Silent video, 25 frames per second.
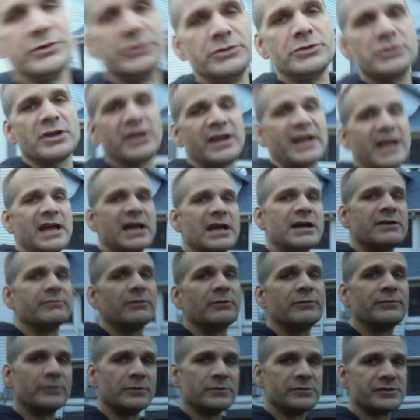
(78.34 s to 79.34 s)
you could have
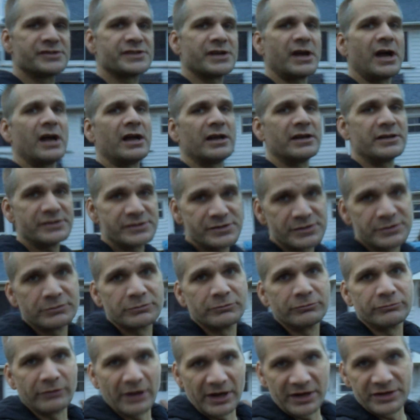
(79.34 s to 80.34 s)
a full-size
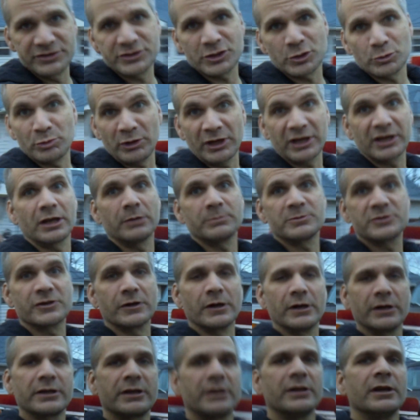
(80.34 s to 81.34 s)
Ranger pickup
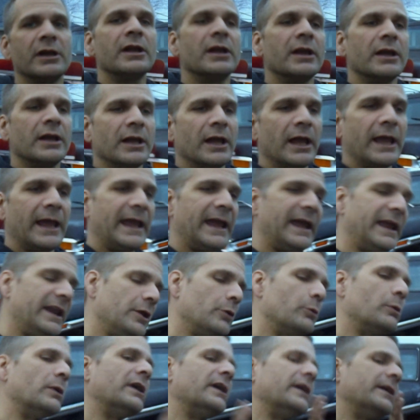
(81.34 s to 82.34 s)
truck.
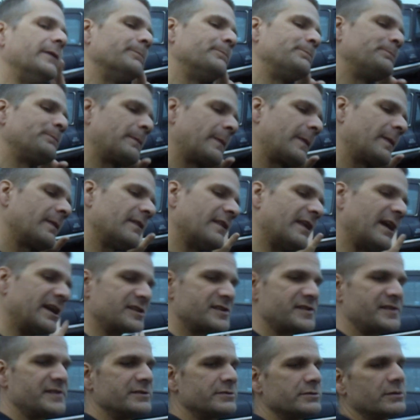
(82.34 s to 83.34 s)
Anyway,
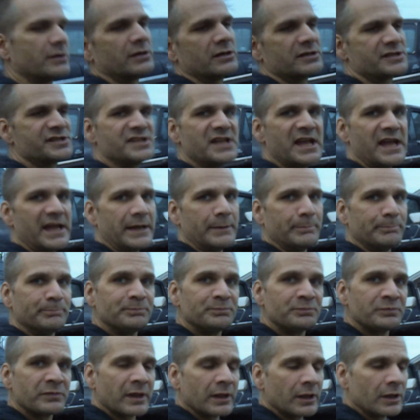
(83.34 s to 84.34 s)
that's the truck's name.
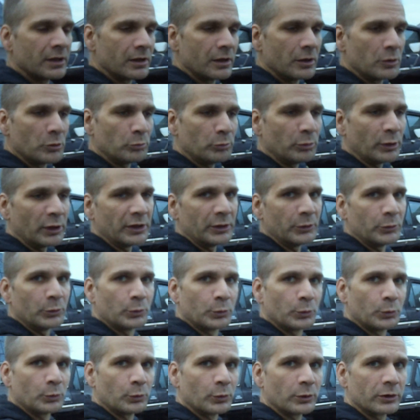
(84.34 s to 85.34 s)
But
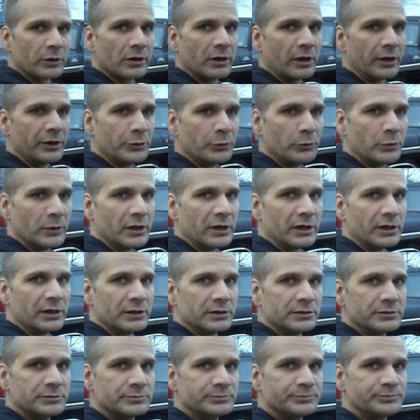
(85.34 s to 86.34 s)
we're going
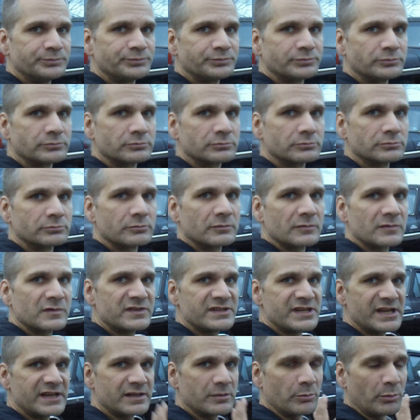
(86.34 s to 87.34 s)
to
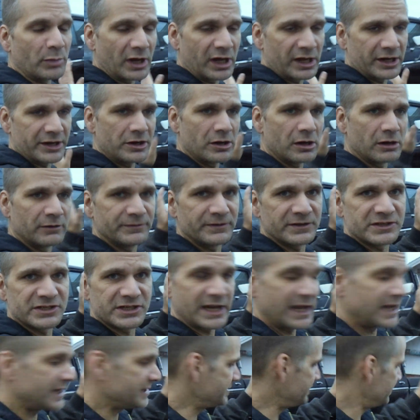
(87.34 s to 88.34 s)
take the body off the
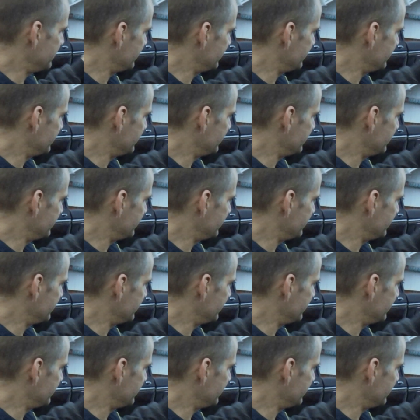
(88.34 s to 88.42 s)
chassis.